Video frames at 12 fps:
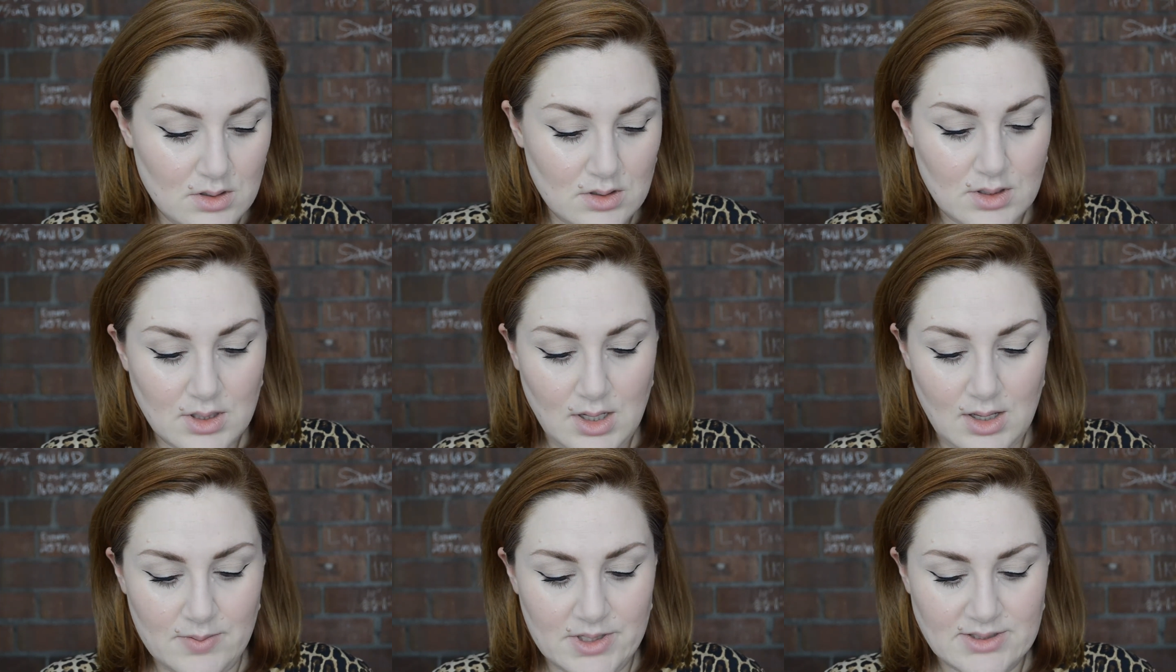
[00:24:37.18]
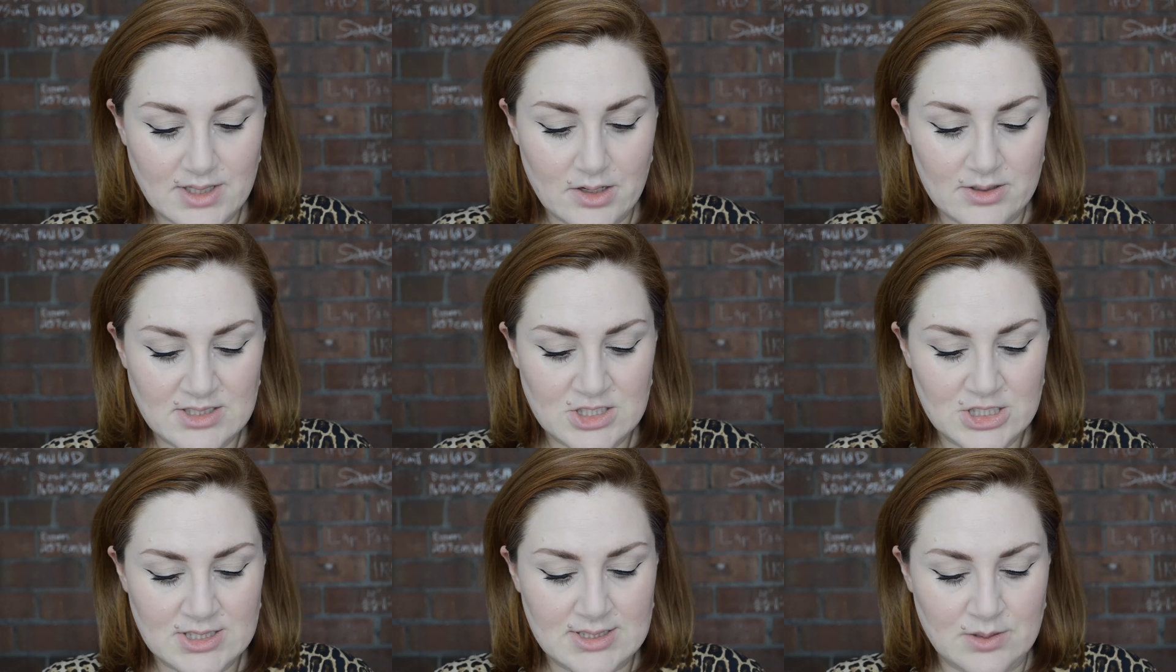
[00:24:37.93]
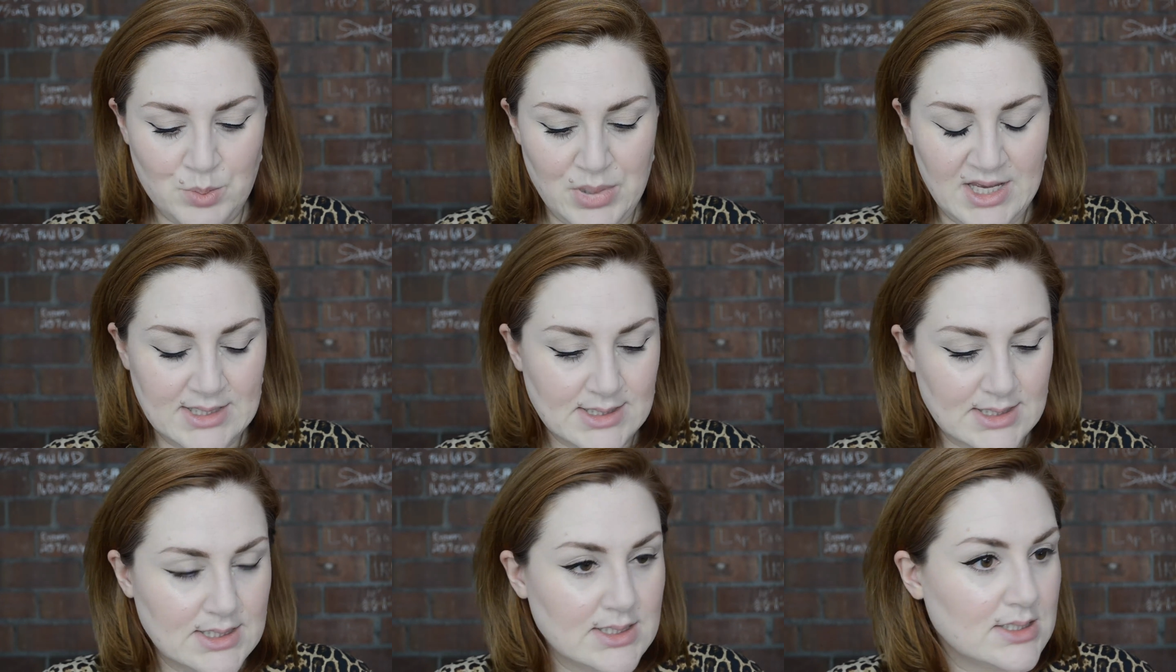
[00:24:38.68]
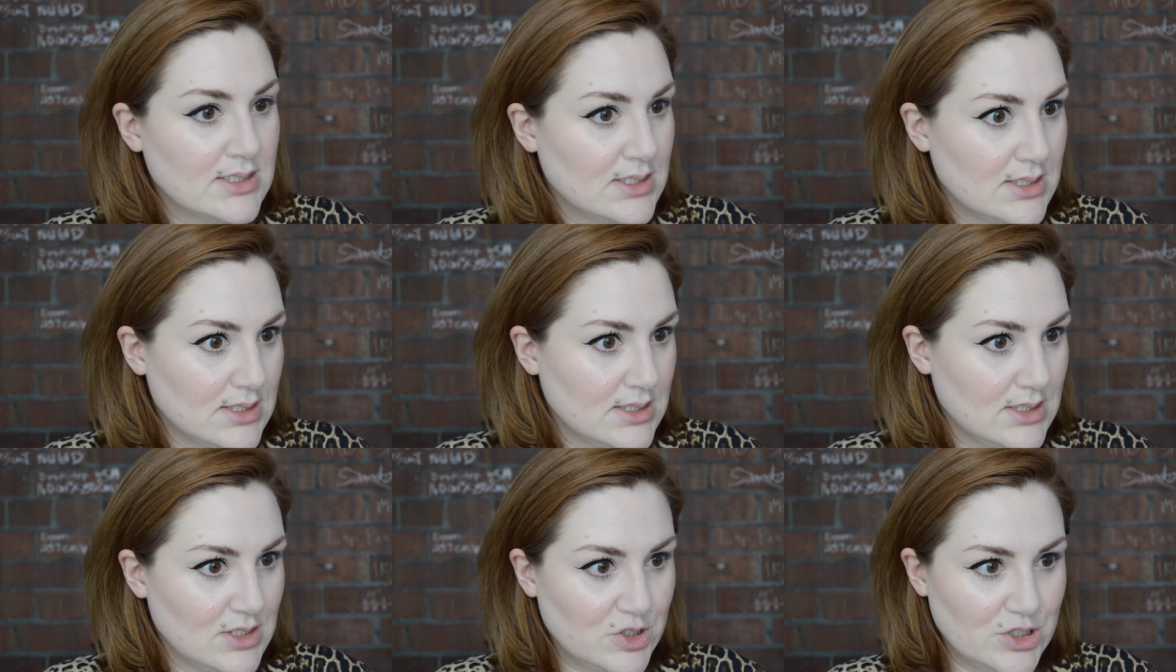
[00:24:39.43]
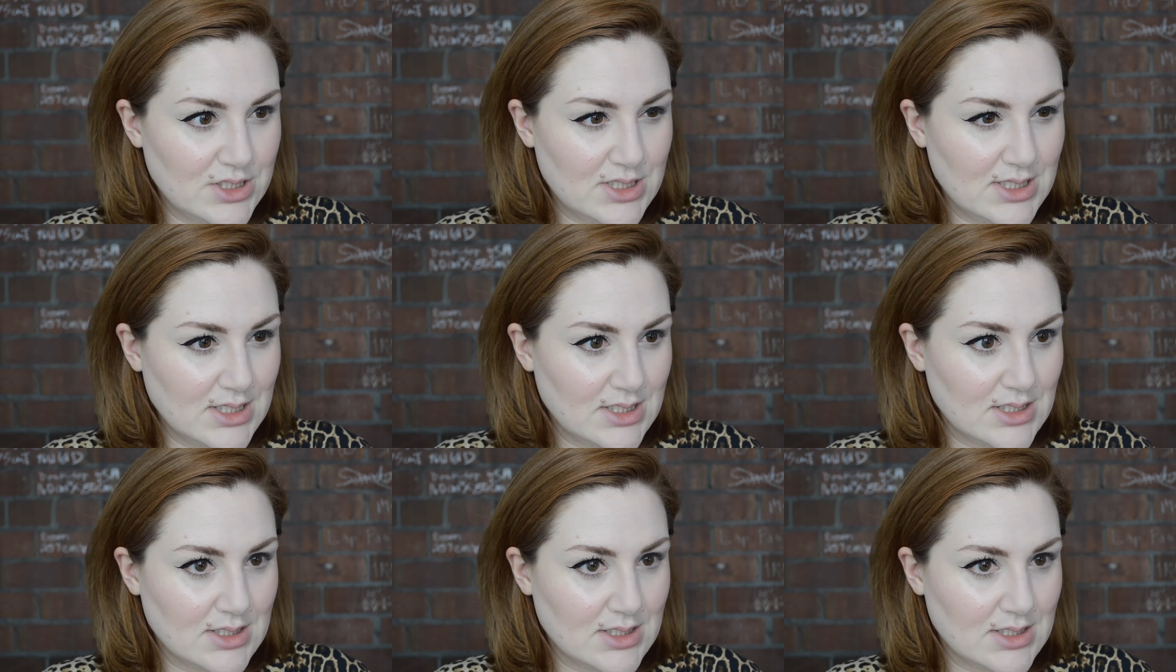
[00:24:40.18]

God, mascara is just the best. Don't you think?